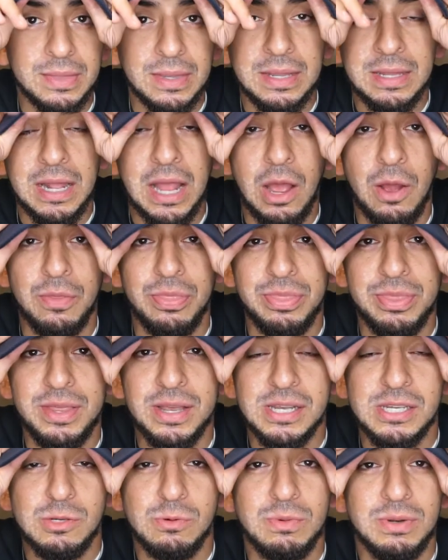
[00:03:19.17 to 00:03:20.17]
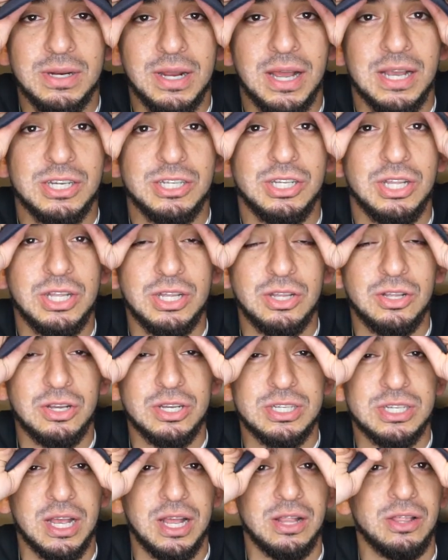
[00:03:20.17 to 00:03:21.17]
Now, this one actually
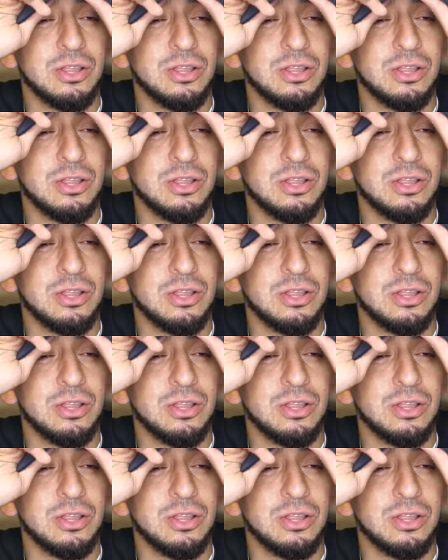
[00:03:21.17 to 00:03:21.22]
looks a